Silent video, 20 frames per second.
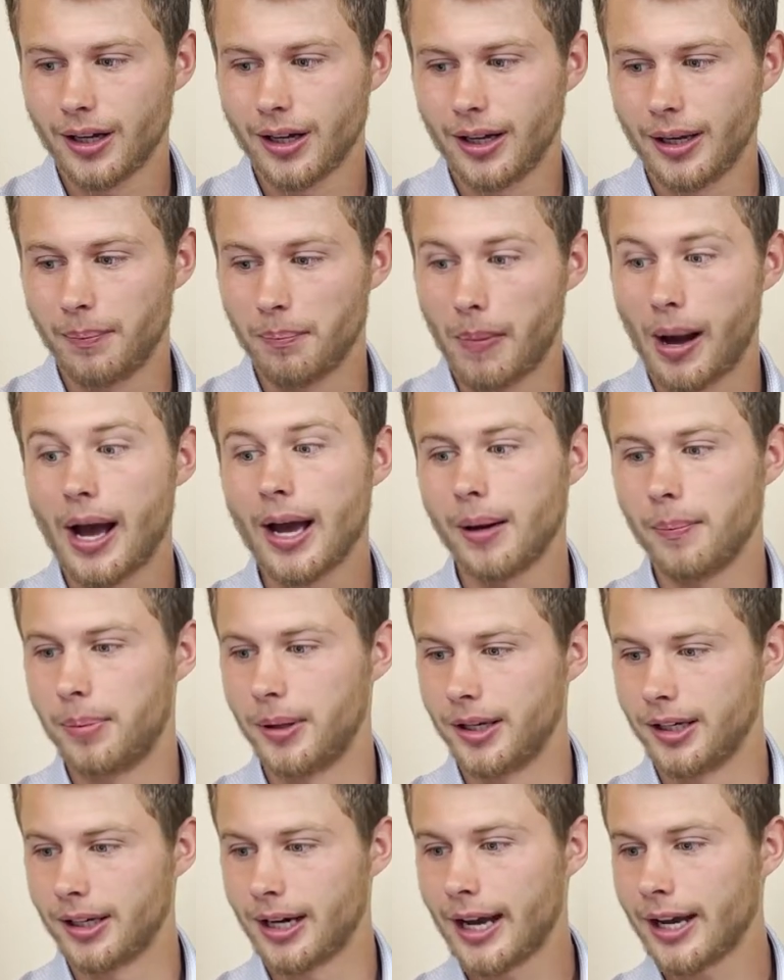in my
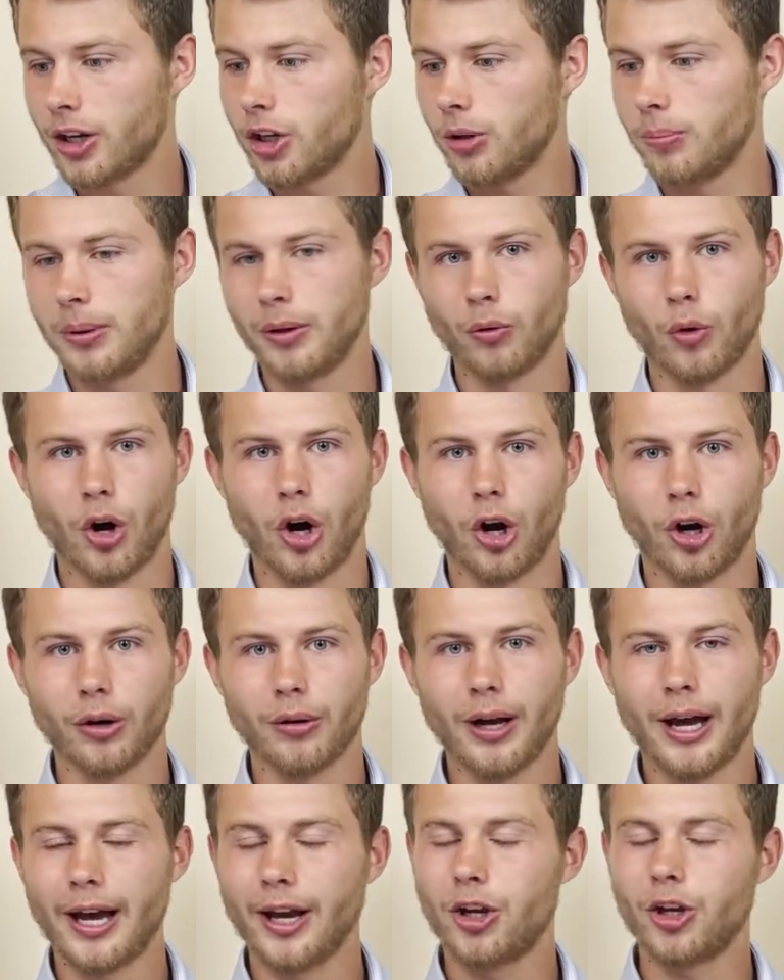opinion. I could be wrong.
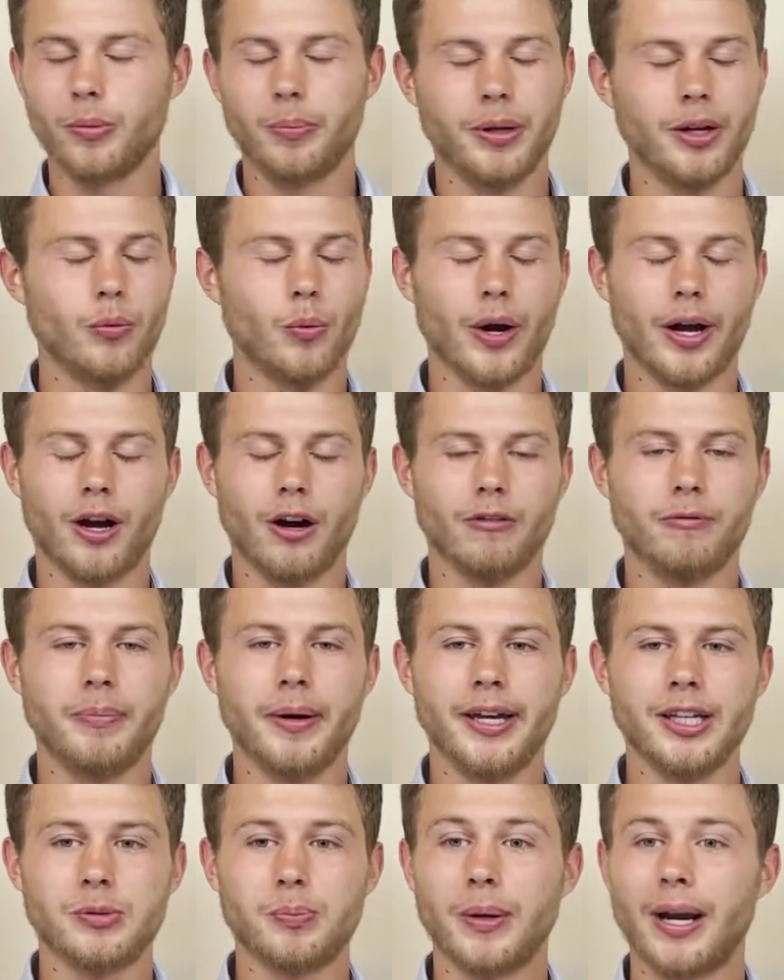I could be way off
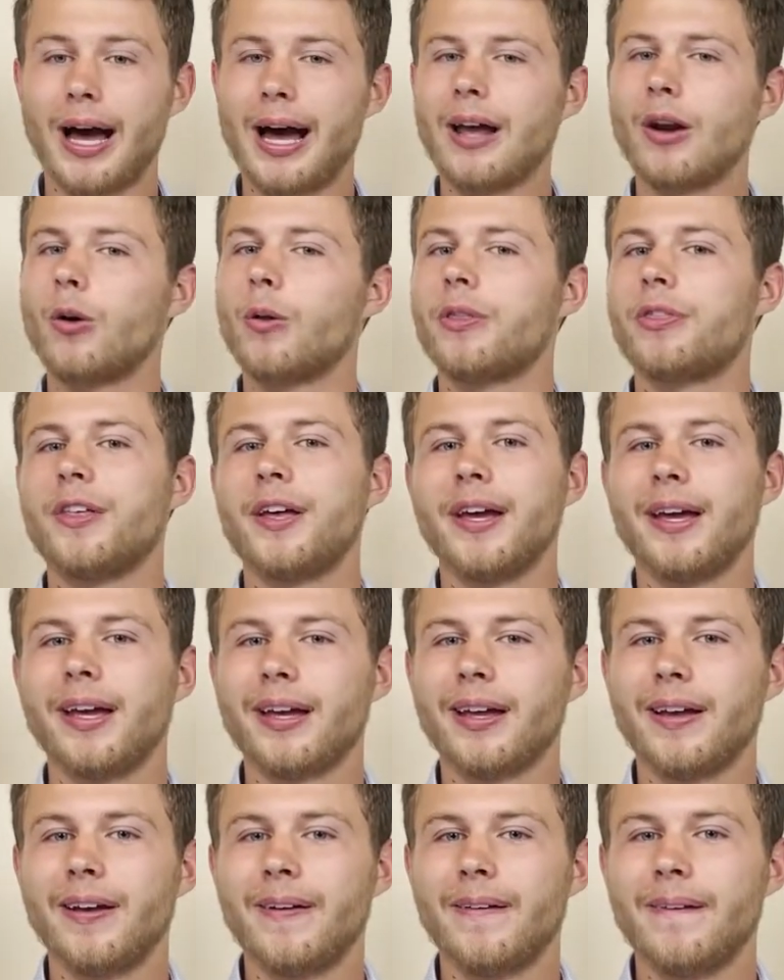base, but I don't think
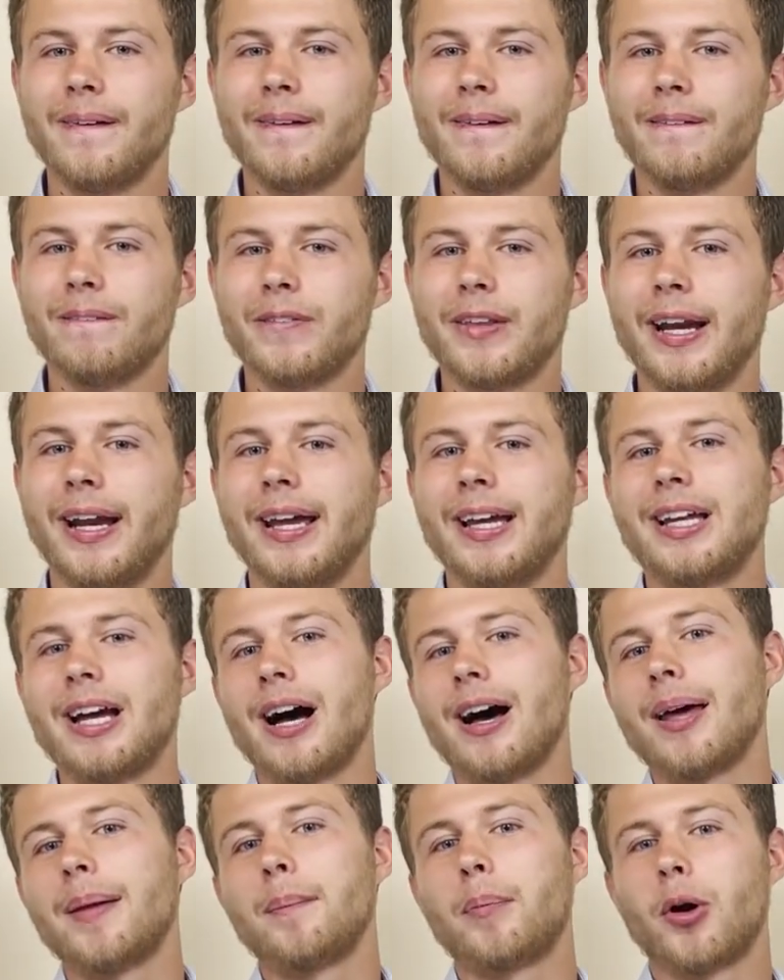that a
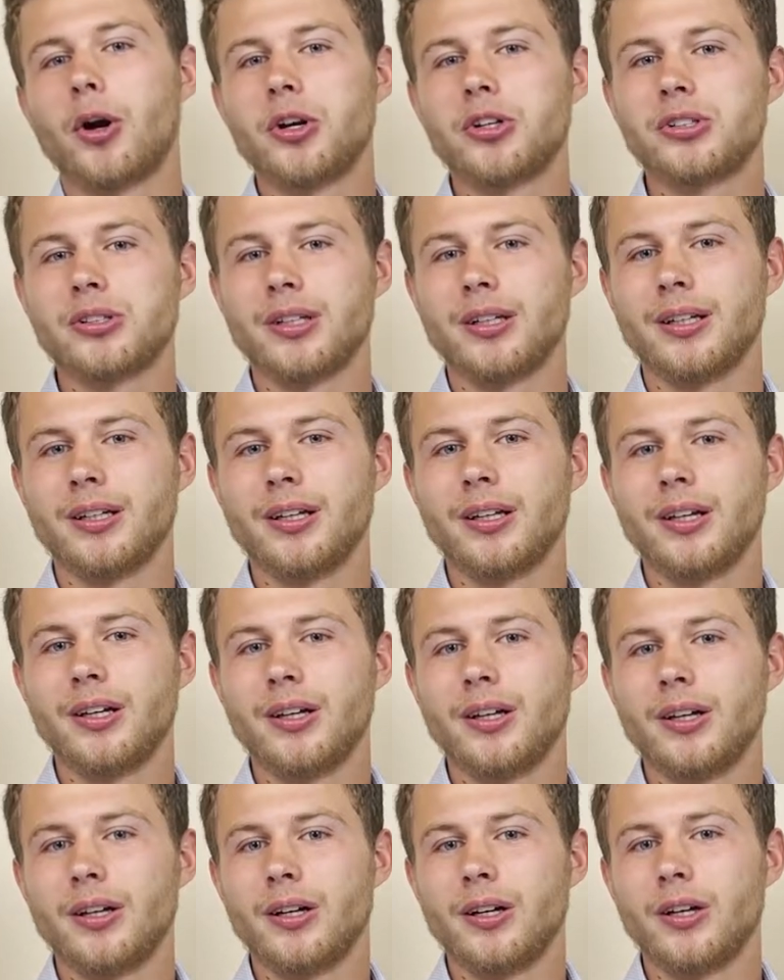kind person
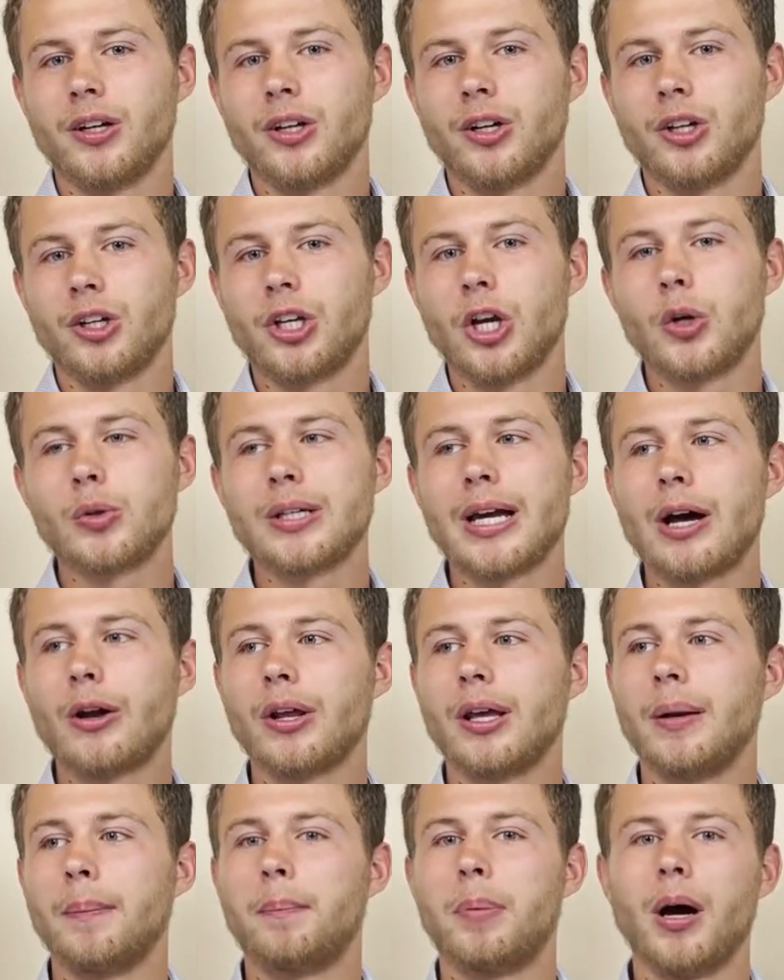goes out
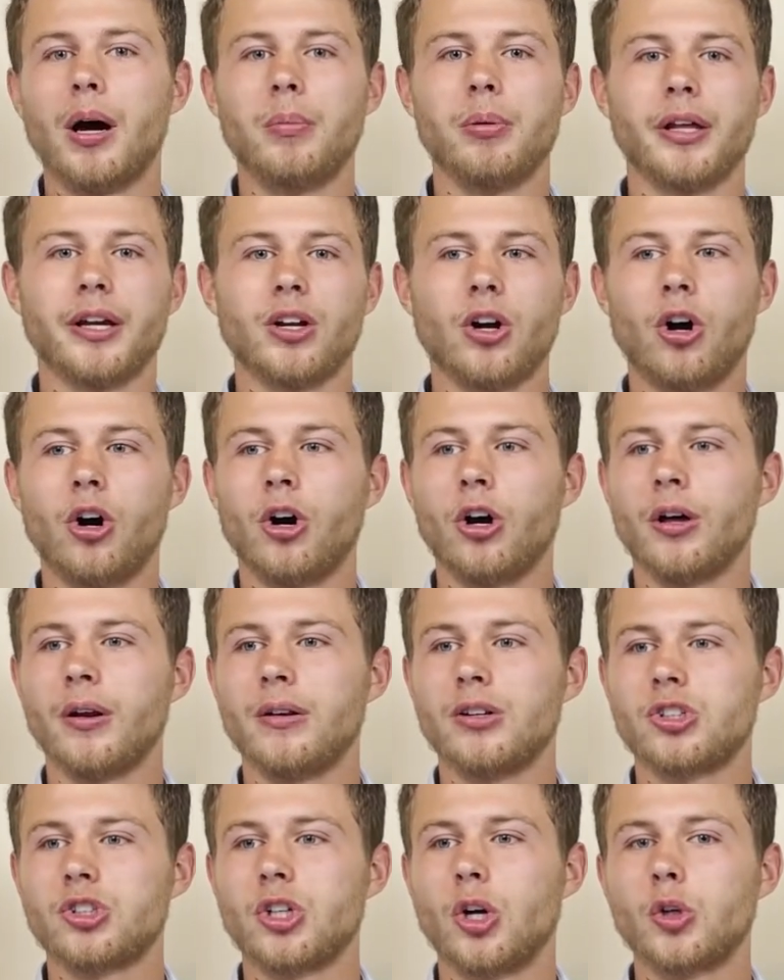in public on
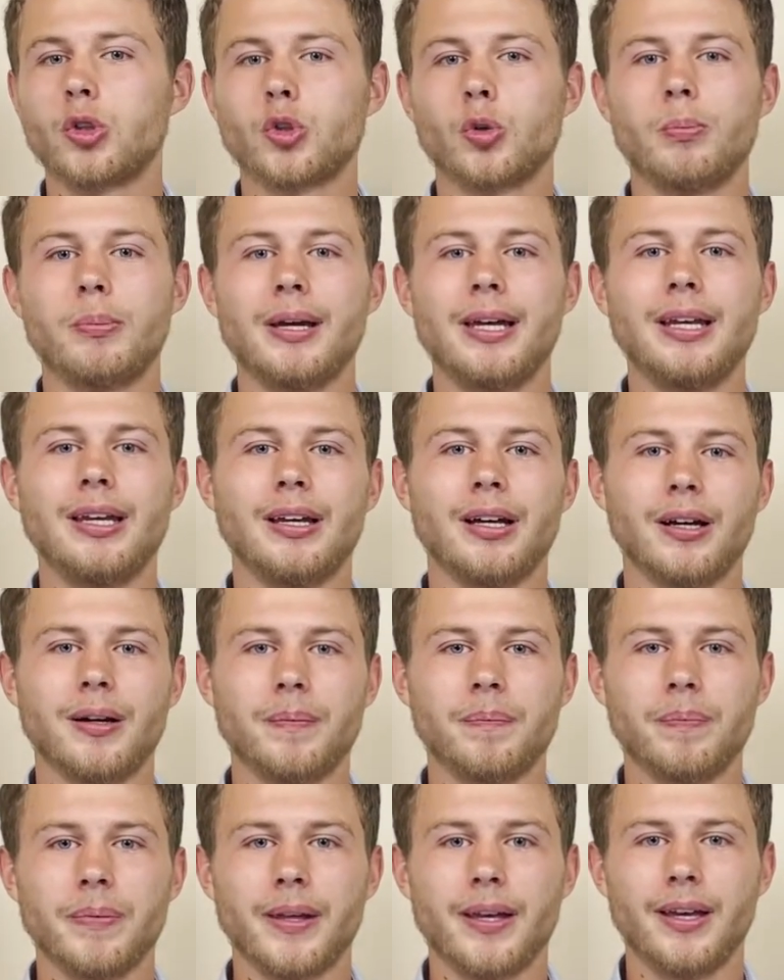social media
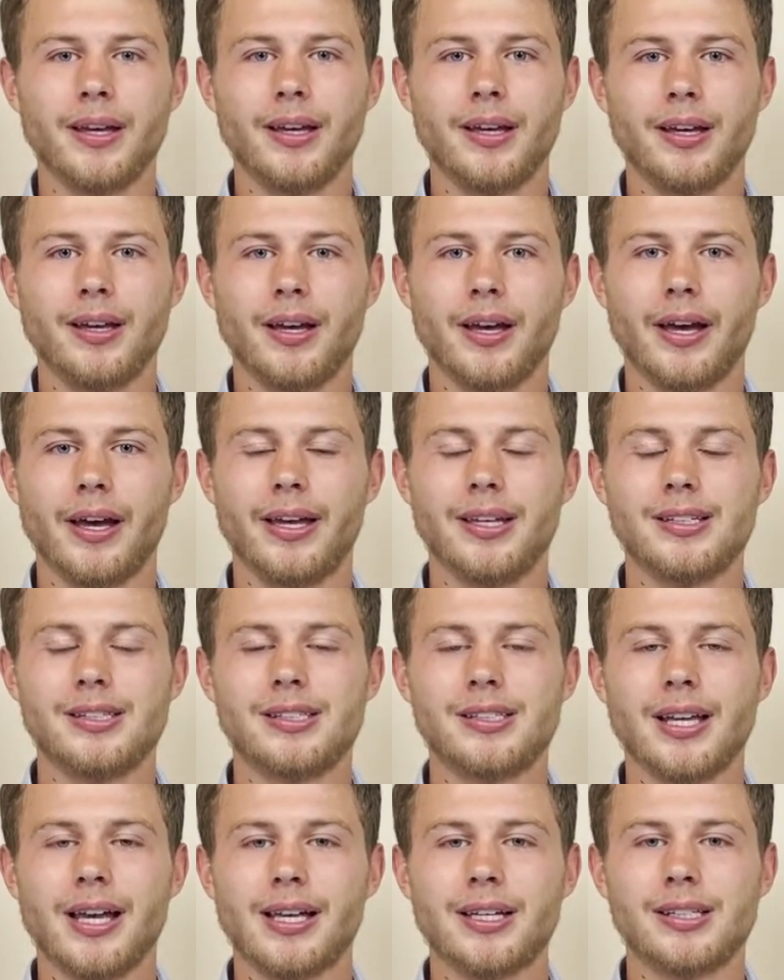and
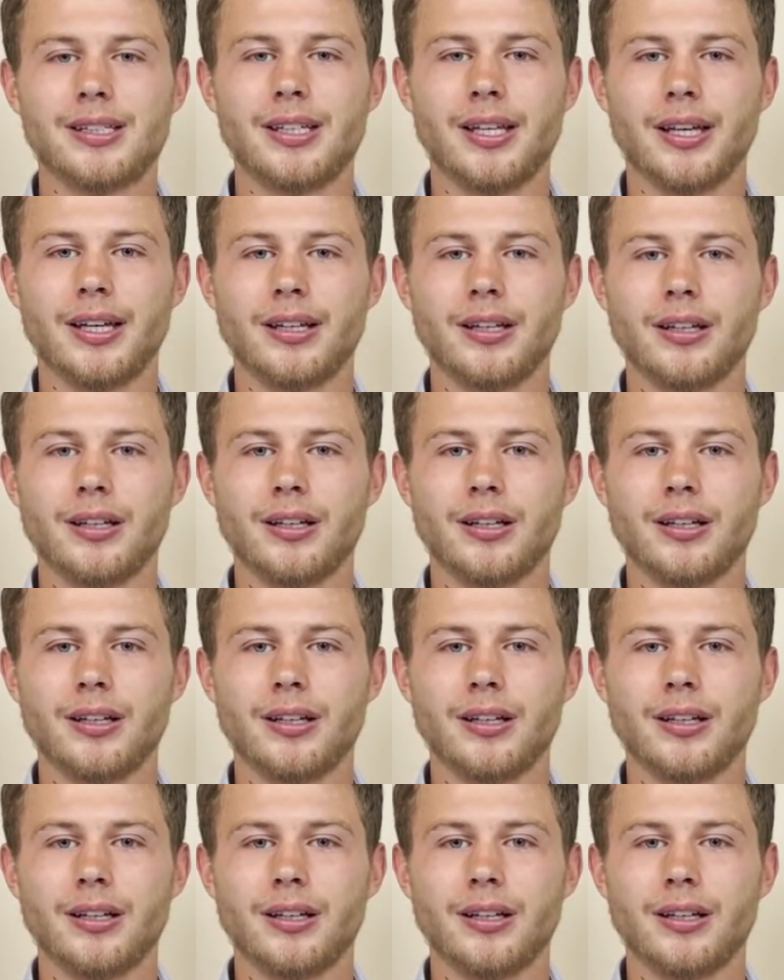says that